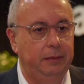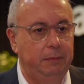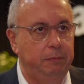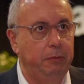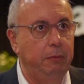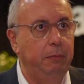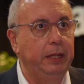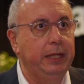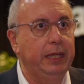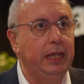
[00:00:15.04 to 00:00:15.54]

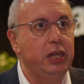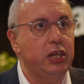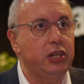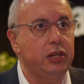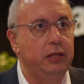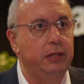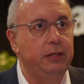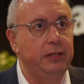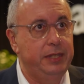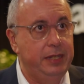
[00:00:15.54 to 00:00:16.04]

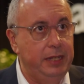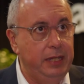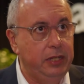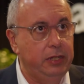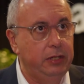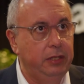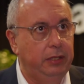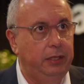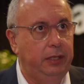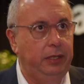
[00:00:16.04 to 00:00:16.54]
publication this
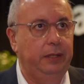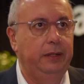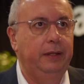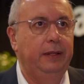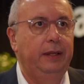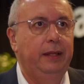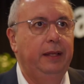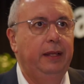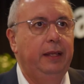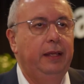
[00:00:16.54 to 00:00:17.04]
year,
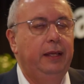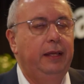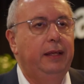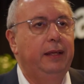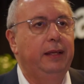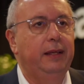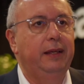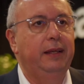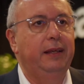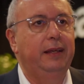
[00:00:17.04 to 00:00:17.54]

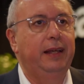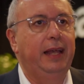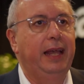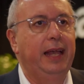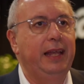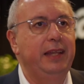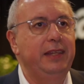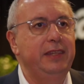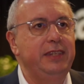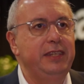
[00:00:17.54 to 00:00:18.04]

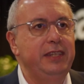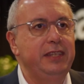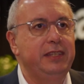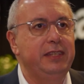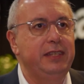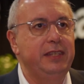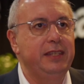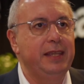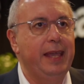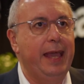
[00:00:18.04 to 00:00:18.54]
and this
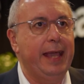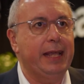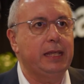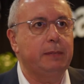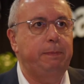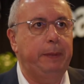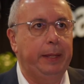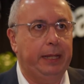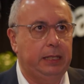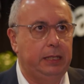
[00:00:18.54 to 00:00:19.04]
is
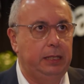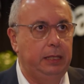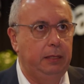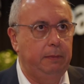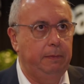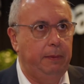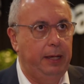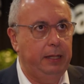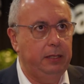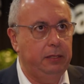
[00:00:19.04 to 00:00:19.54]

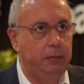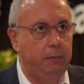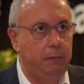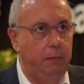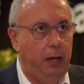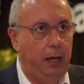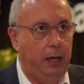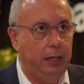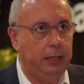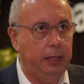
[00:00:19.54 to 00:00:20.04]
expected by the
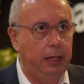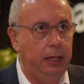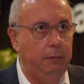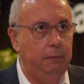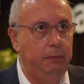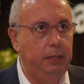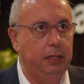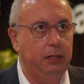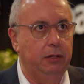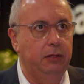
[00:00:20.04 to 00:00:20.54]
market
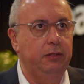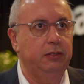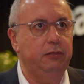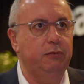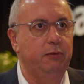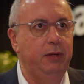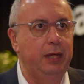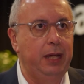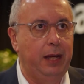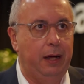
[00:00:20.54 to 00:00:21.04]
because
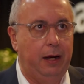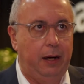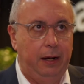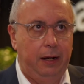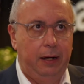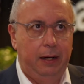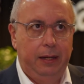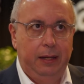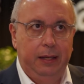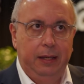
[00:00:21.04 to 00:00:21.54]
we are
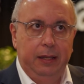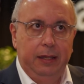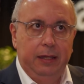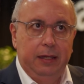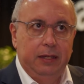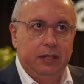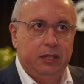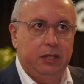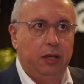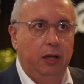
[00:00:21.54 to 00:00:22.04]

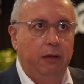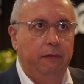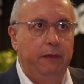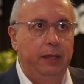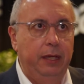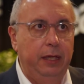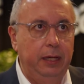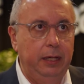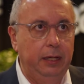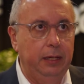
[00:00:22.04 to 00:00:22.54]

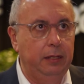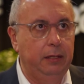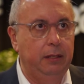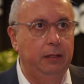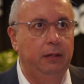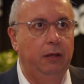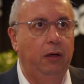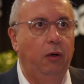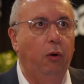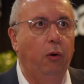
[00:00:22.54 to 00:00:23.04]
surveying
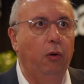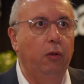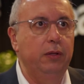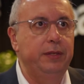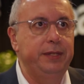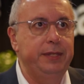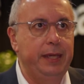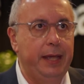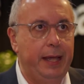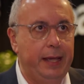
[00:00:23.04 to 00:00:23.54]
all
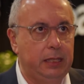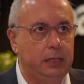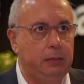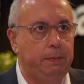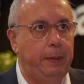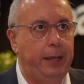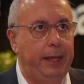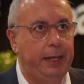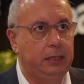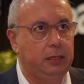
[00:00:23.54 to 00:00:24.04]
the
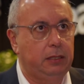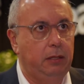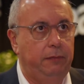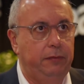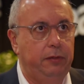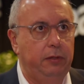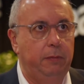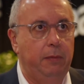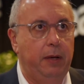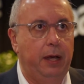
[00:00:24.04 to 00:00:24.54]
aspects of
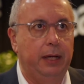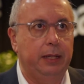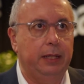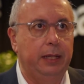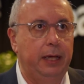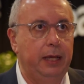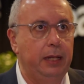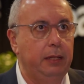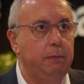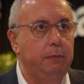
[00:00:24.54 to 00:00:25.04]
the
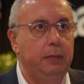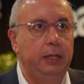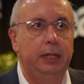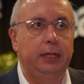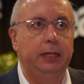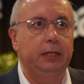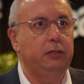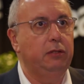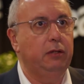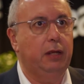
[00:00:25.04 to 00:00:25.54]
market,
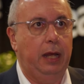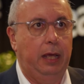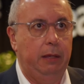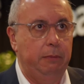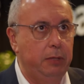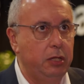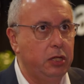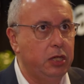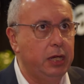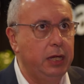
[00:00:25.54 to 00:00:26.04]
meaning the
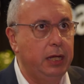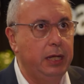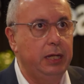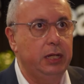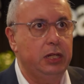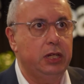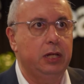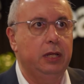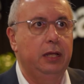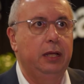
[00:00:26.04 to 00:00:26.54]
climate change,